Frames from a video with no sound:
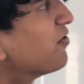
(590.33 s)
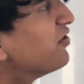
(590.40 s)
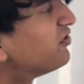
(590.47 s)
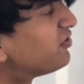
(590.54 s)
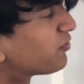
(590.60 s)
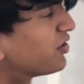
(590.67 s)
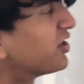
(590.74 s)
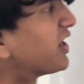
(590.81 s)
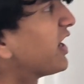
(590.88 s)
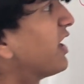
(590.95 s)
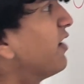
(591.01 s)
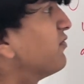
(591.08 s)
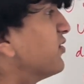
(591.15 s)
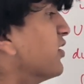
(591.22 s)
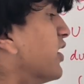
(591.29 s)
This is where you kind of
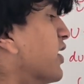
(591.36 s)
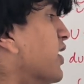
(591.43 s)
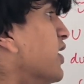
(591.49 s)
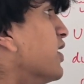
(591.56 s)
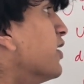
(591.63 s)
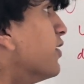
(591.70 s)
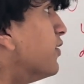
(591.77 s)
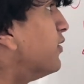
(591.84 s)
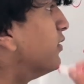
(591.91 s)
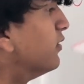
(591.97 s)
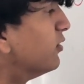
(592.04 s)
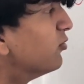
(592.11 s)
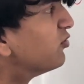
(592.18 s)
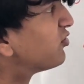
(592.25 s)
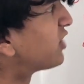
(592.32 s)
have to like
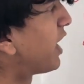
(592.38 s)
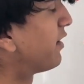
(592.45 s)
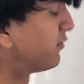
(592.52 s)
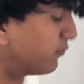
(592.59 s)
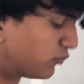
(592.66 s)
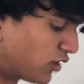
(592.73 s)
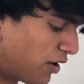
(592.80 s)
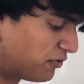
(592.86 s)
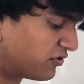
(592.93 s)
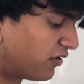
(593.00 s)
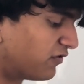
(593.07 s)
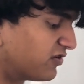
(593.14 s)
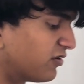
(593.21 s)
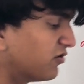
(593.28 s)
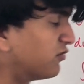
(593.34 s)
use kind of some problem
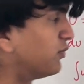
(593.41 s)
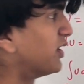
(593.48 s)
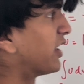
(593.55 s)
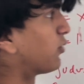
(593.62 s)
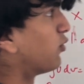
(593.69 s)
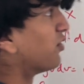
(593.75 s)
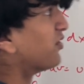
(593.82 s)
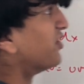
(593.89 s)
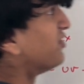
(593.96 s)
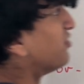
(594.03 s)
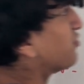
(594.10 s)
solving skills and be like, well, this